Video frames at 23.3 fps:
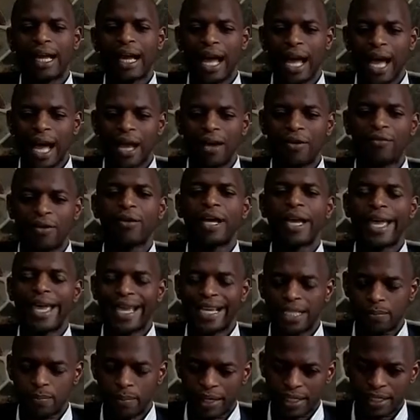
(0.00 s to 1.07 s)
have
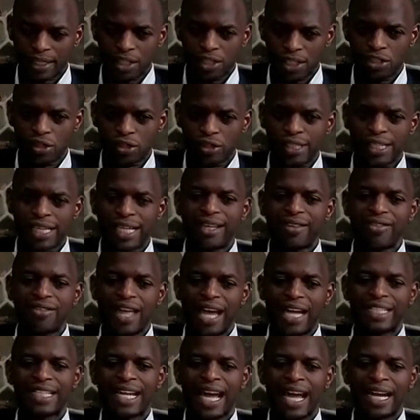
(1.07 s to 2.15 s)
expectations
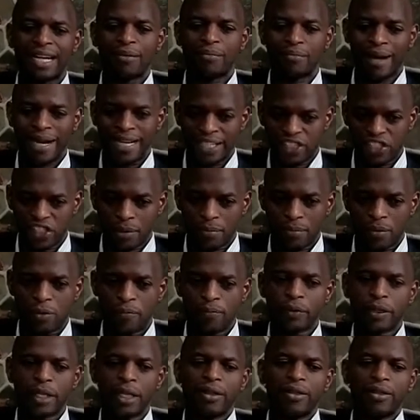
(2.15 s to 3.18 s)
that are manageable.